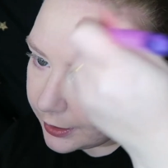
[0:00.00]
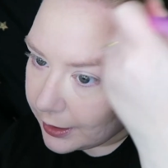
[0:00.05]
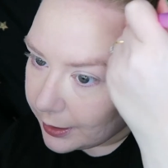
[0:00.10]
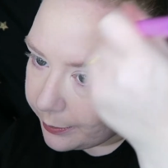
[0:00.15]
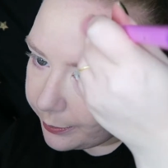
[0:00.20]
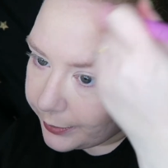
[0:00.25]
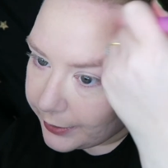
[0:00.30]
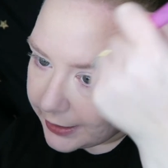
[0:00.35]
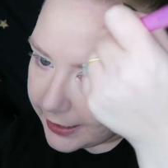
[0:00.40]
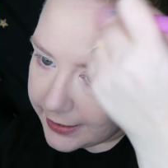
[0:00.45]

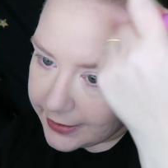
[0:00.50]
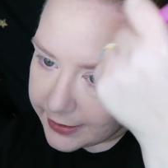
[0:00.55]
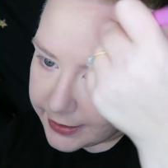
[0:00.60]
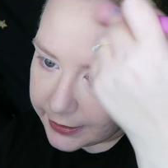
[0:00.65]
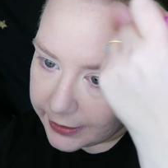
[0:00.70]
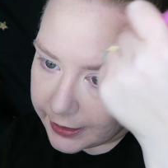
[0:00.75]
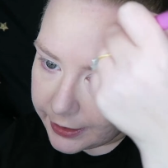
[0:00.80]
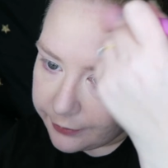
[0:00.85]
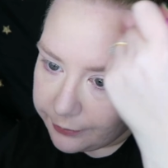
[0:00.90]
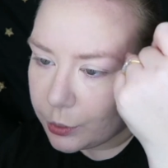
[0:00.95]
and
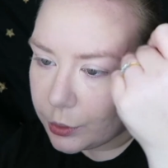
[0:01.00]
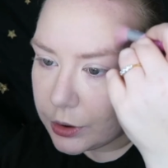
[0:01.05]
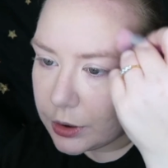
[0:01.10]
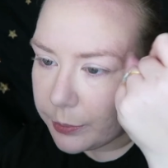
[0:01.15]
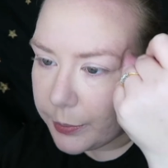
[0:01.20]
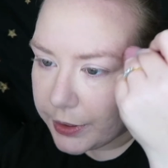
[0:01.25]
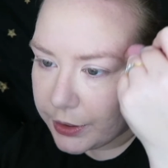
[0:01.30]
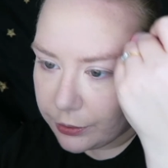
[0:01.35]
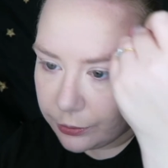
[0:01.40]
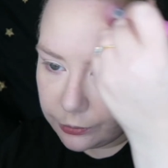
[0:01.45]
blending it toward the
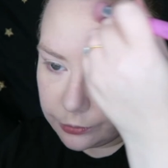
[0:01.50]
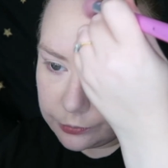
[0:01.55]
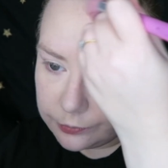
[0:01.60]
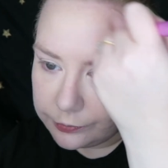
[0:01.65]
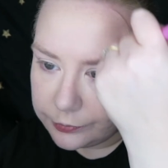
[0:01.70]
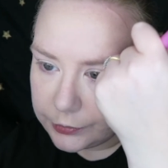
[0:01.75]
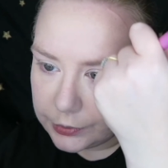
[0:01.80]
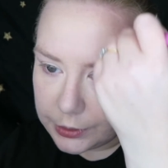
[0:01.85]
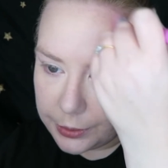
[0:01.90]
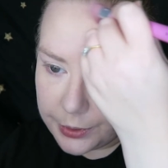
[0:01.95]
middle.
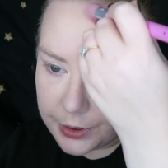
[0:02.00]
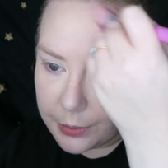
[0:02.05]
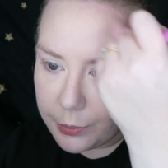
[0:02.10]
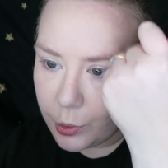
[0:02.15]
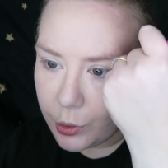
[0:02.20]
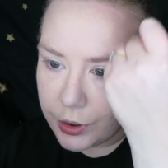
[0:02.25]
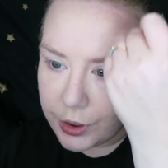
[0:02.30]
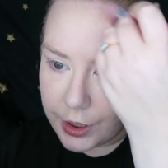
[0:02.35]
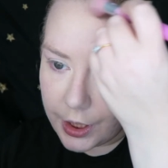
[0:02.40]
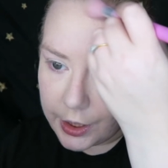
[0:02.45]
So it's a
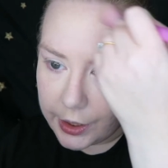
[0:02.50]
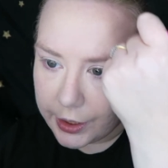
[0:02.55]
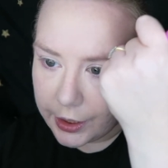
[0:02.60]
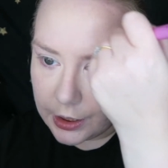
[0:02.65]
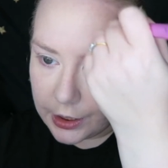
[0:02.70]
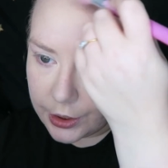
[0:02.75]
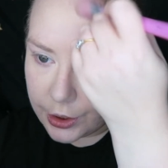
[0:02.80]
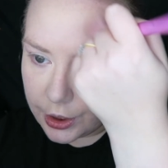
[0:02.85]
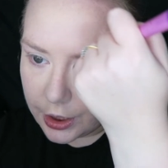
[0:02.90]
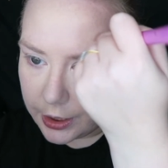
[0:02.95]
more
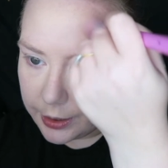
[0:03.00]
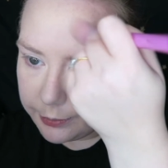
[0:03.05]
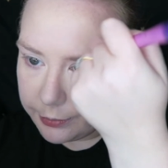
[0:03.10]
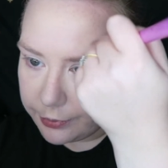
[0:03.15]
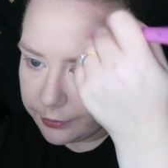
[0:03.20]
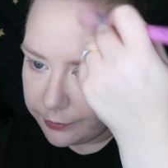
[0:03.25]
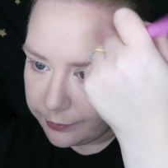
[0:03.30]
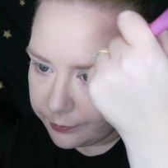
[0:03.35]
circular shape.